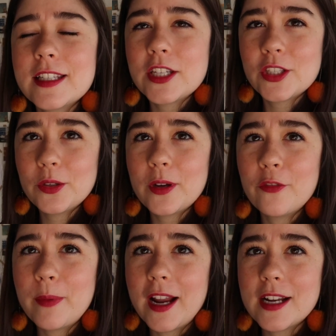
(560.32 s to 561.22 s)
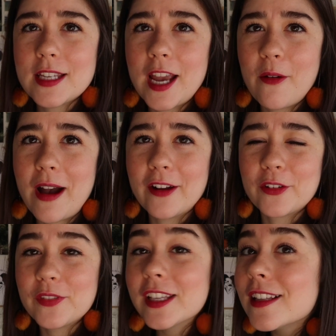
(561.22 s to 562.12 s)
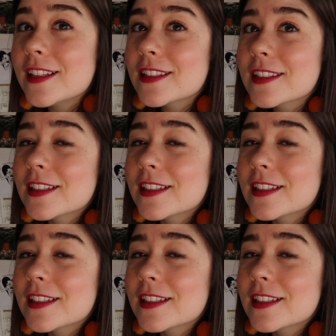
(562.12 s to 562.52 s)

Day two of Buy or D I Y reveals.